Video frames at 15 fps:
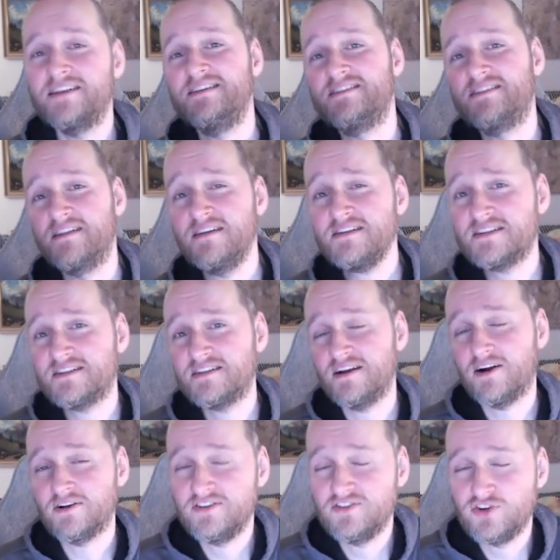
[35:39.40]
these lists
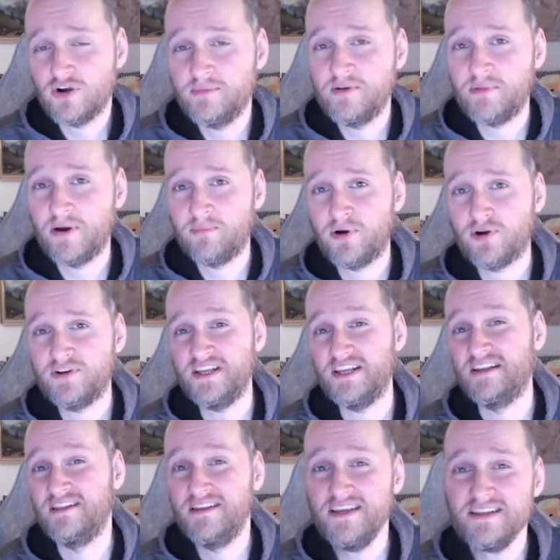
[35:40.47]
are determined by party
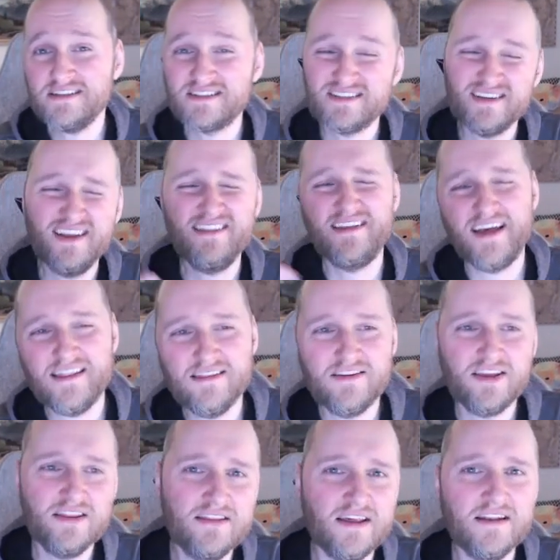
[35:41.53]
elites, and that
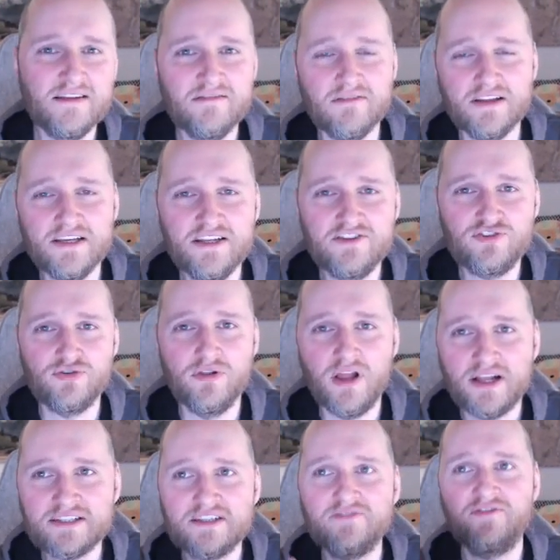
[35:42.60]
can then lead to
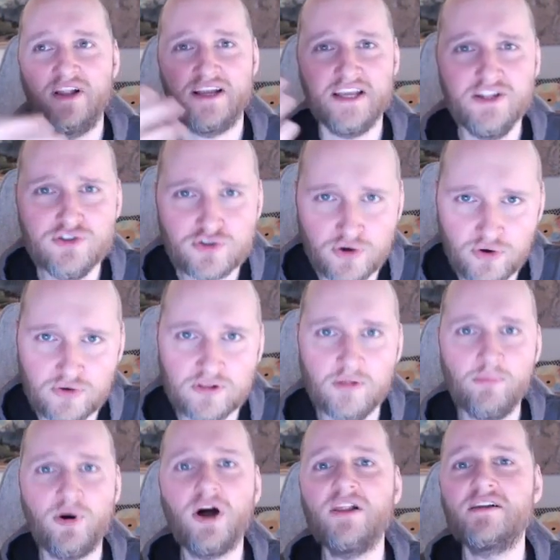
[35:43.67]
lots of like internal
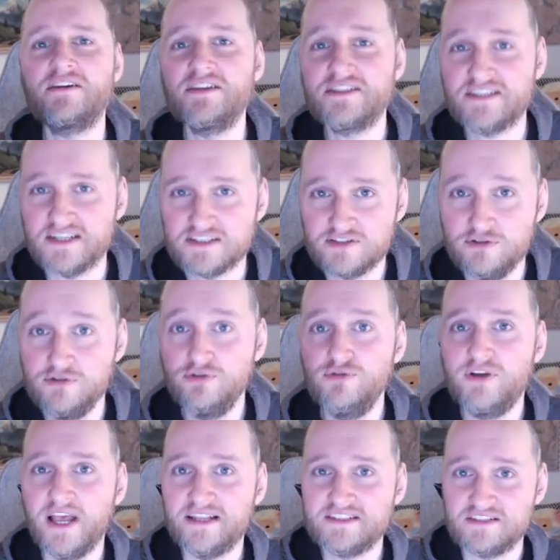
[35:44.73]
politics as to who
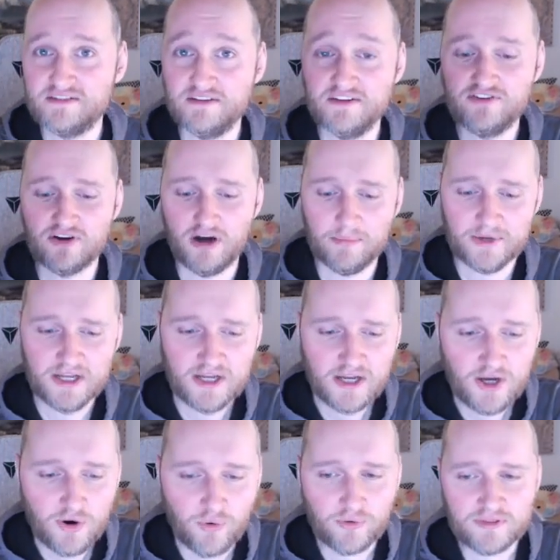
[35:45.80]
gets to the top
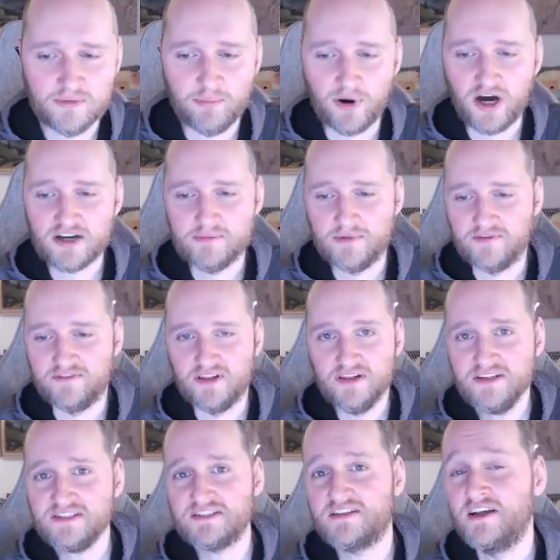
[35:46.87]
or the bottom of the
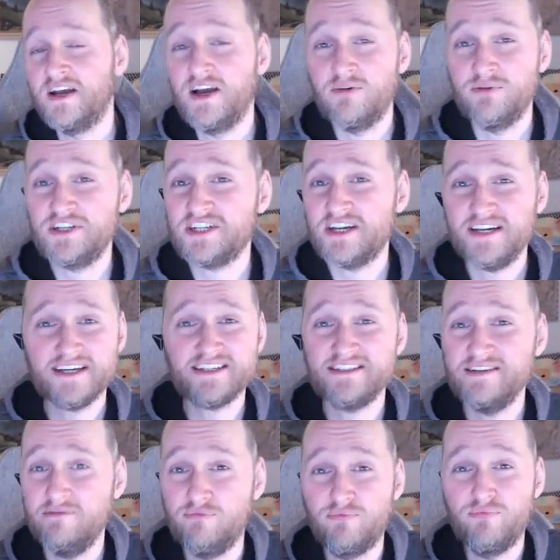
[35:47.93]
list, which can
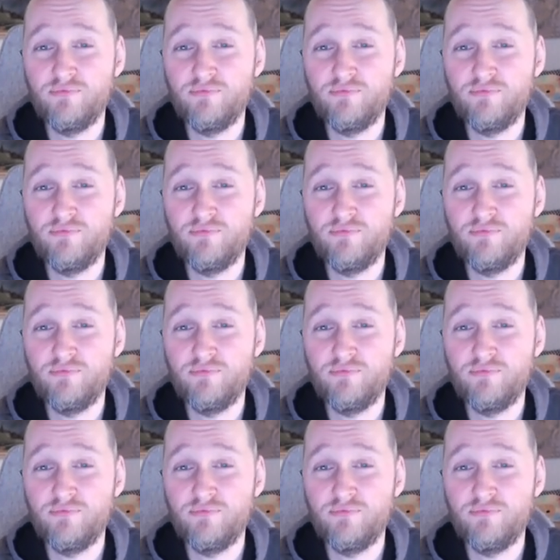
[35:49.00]
actually